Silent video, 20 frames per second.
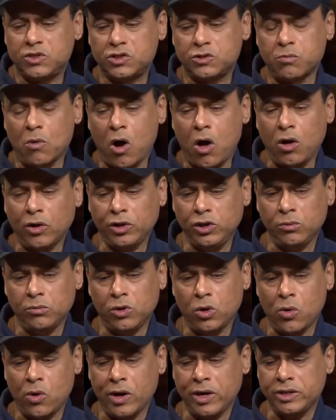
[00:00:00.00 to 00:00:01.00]
small
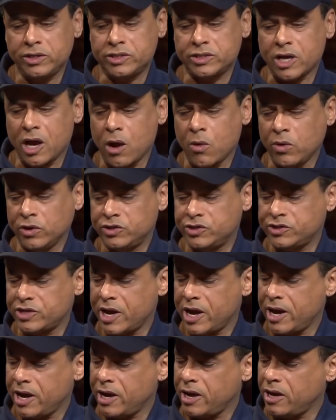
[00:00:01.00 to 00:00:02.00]
humanoids, I would
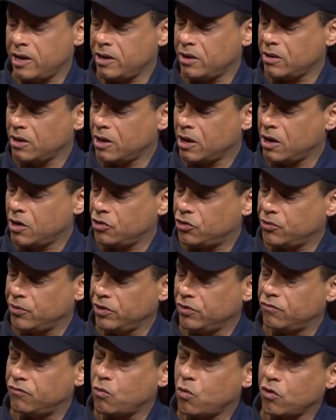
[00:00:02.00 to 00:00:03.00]
say uh,
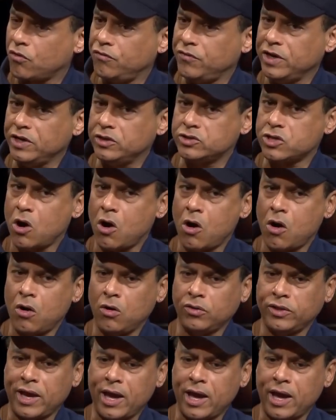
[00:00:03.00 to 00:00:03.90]
three to four feet tall.